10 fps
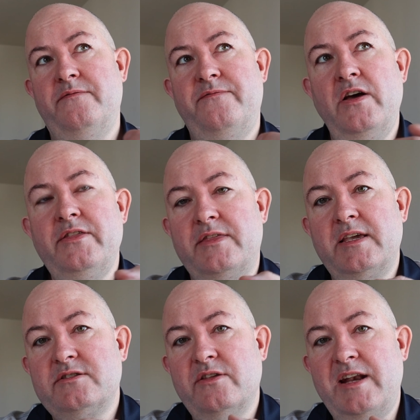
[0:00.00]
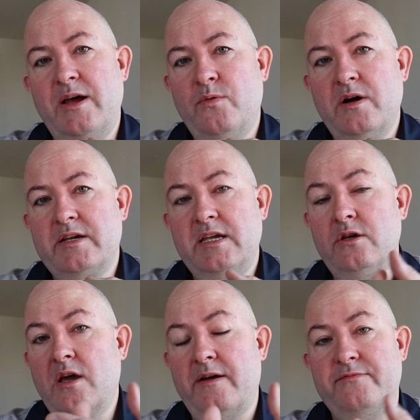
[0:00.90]
further things on the networking,
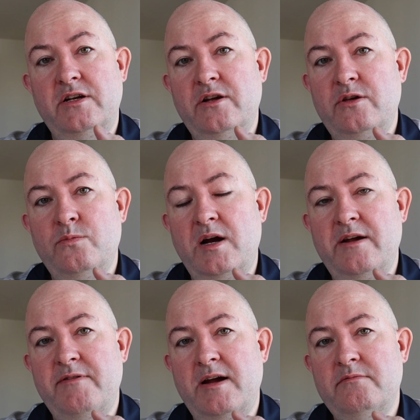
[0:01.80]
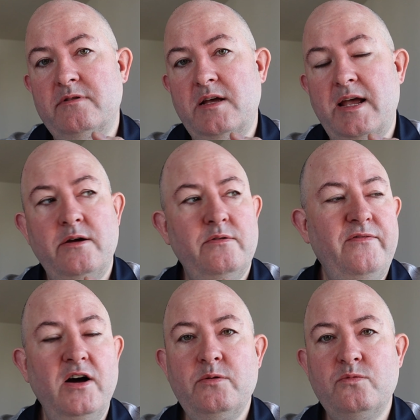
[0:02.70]
you have to know your way around how
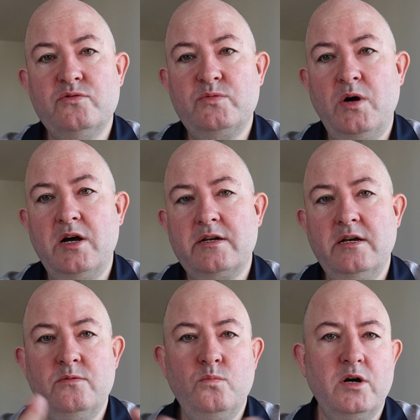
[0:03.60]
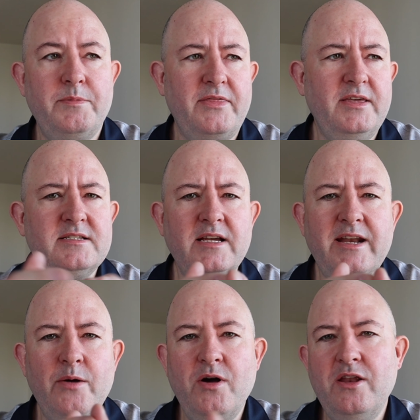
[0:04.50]
firewalls work, and what about things like
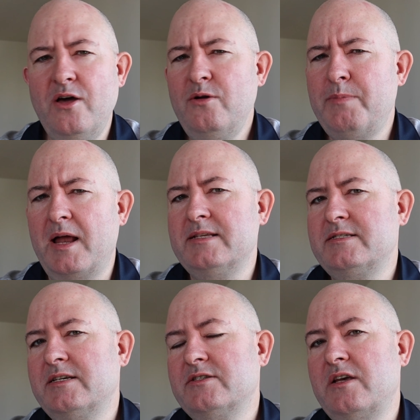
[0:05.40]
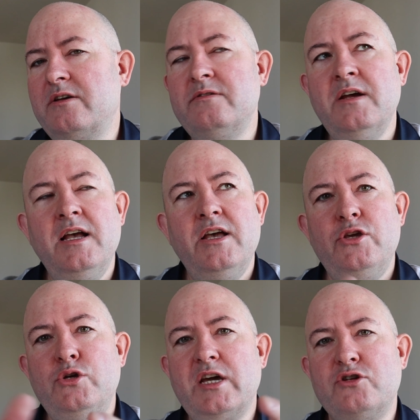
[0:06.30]
network load balancing. So
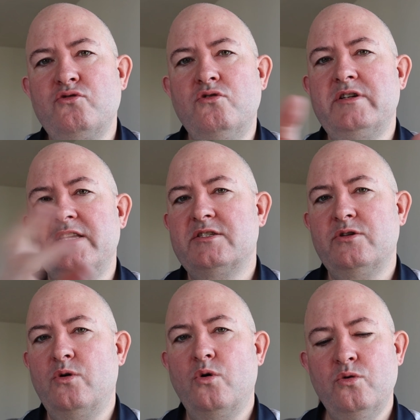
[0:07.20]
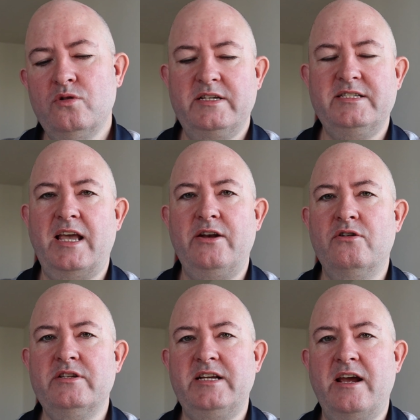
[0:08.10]
you get drawn into all these
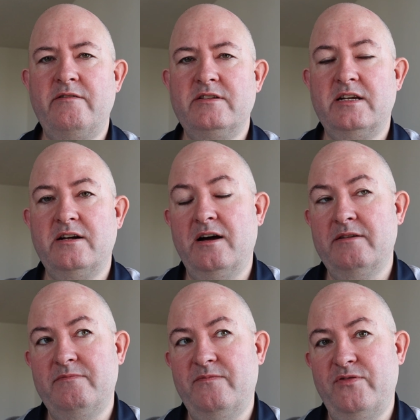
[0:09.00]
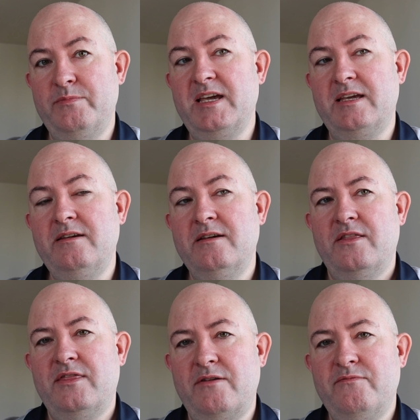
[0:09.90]
technology areas, and for me,
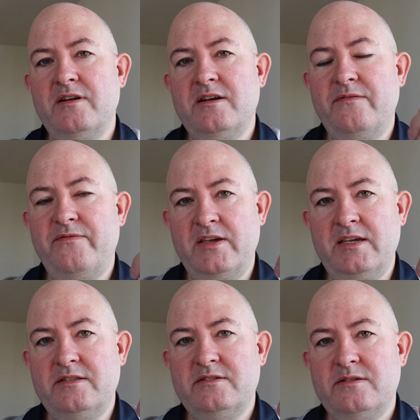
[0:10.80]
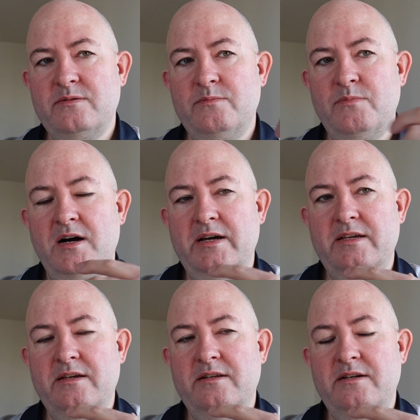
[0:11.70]
that really feeds
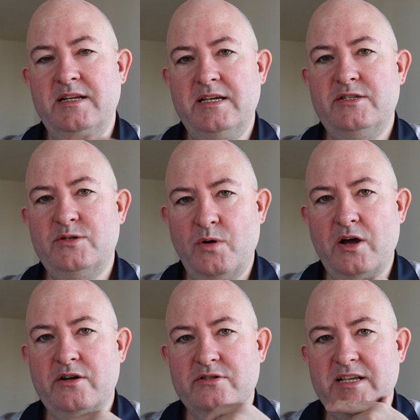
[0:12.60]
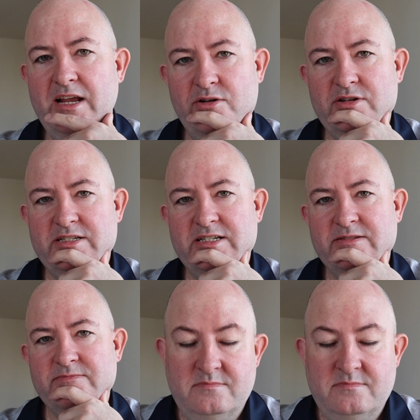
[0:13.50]
my need to work on technology.